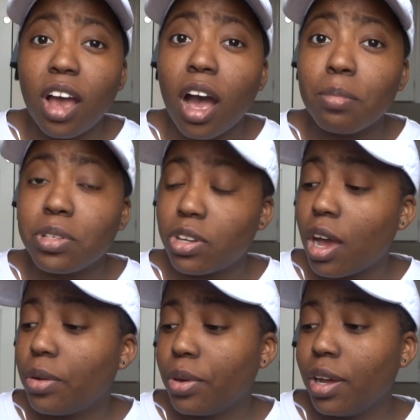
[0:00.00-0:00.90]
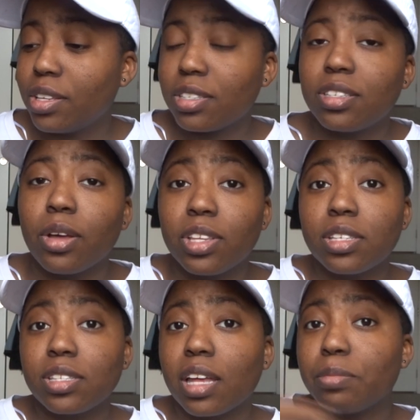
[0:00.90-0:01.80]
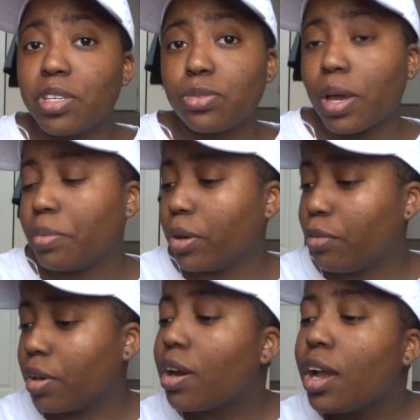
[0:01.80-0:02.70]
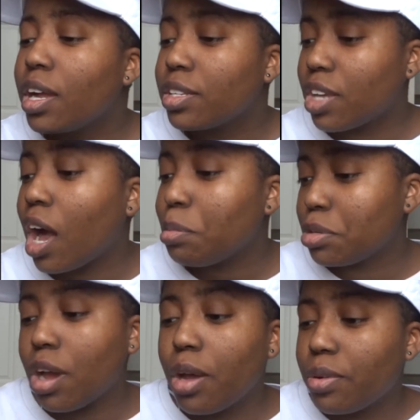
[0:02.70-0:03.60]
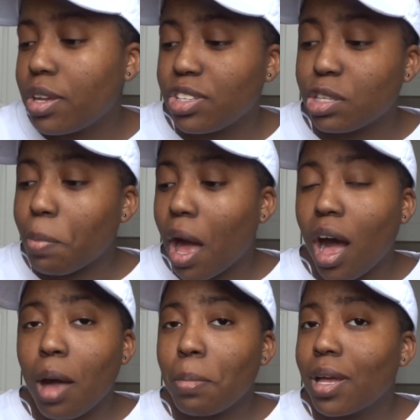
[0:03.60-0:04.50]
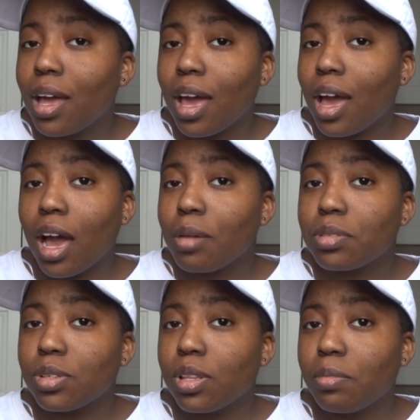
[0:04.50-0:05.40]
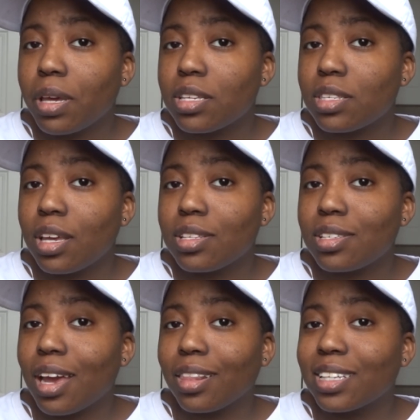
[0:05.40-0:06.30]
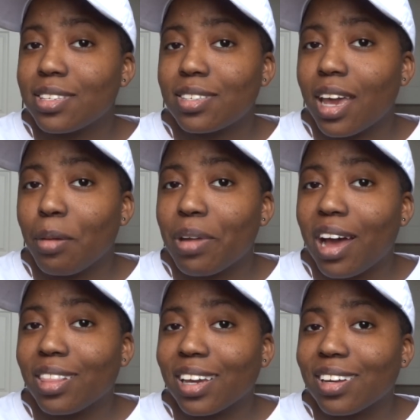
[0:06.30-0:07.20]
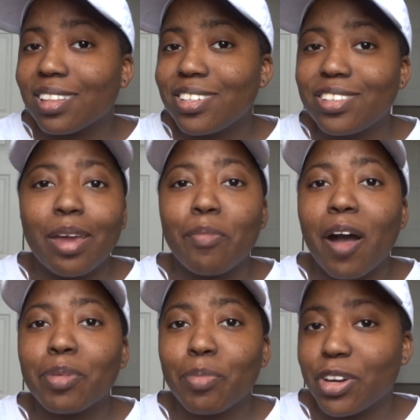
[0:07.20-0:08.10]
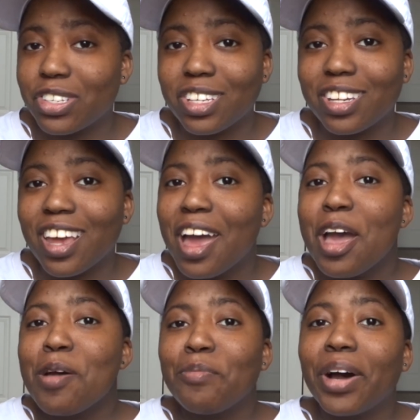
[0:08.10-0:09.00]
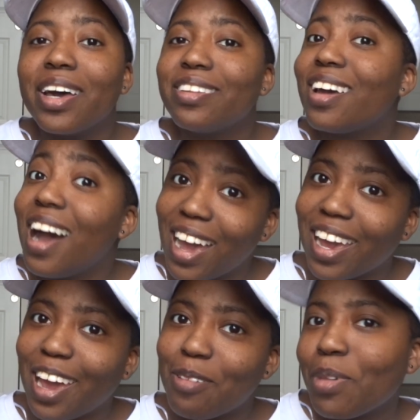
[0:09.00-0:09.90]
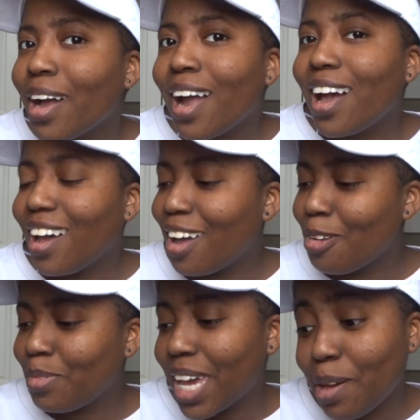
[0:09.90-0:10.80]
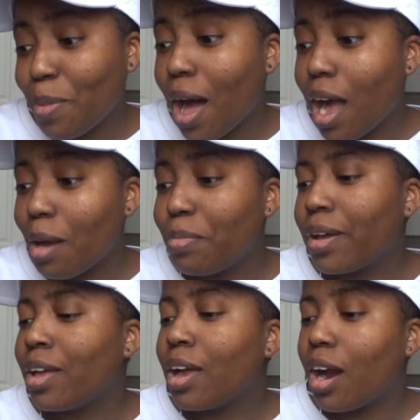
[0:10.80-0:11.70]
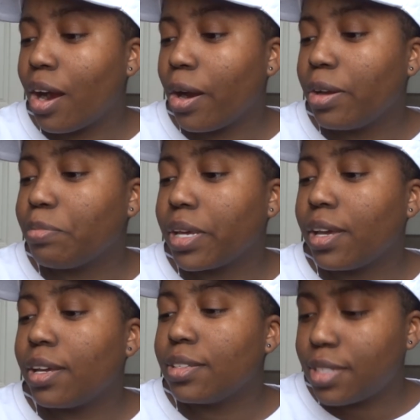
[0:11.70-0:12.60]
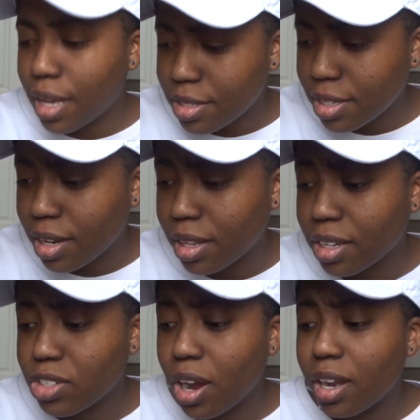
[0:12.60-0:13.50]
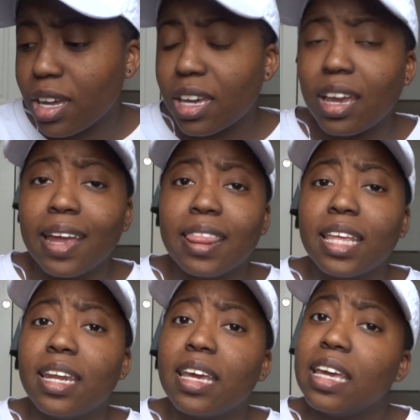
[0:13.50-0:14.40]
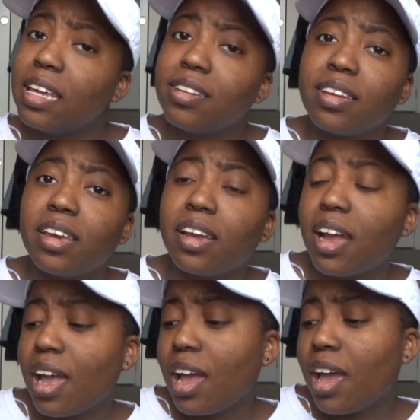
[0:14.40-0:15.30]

Top genres. So this is like me swiping over. Top genres is pop. Absolutely makes sense. I like to say I'm not like a cliche poppy person, but I am. Hip hop, R&B, dancing electronic, and then indie.